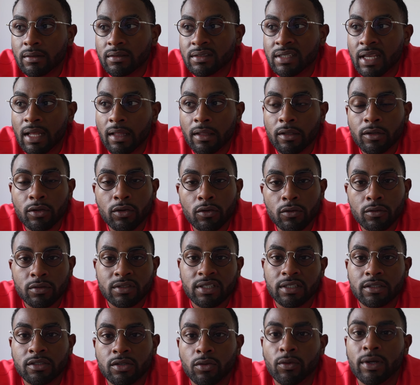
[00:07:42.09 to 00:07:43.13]
telling you
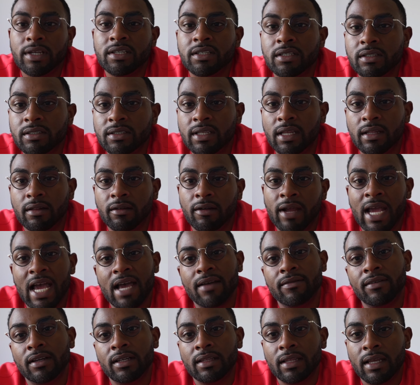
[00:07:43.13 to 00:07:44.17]
situations that they're
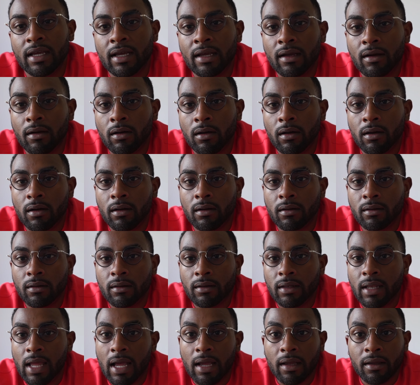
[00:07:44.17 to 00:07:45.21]
having that are
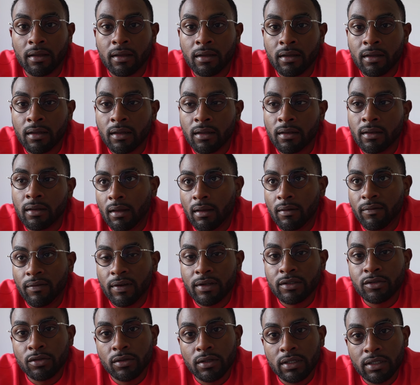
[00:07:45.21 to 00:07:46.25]
not good,
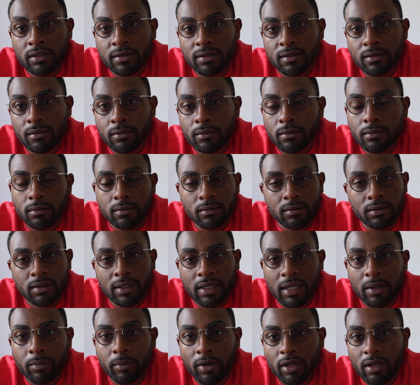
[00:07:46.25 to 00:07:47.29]
eventually to
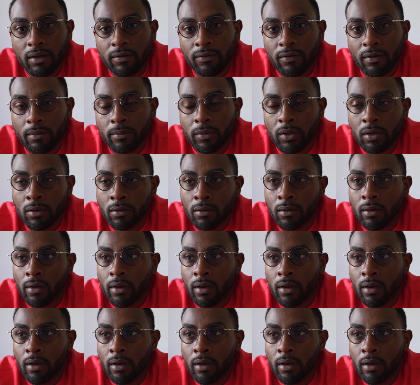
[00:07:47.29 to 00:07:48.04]
get money from you.